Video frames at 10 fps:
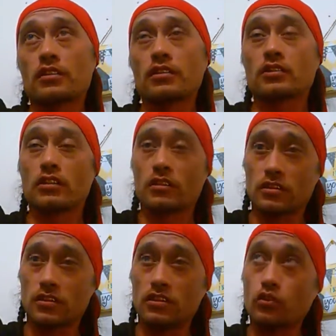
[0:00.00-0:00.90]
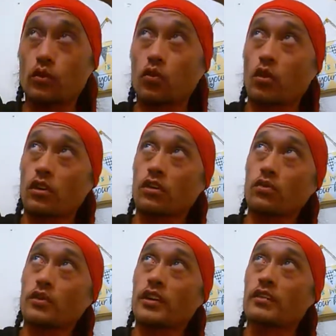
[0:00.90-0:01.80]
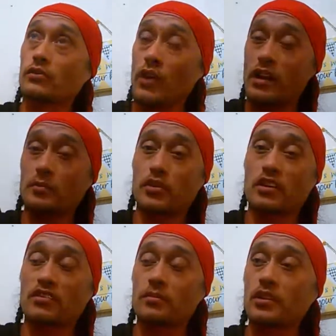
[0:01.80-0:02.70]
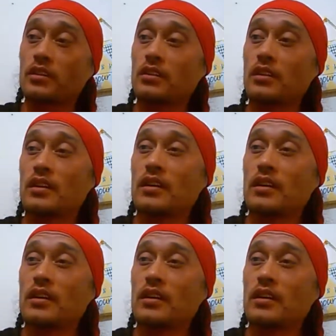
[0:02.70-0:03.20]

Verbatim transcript: and it turned into a whirlwind right above me.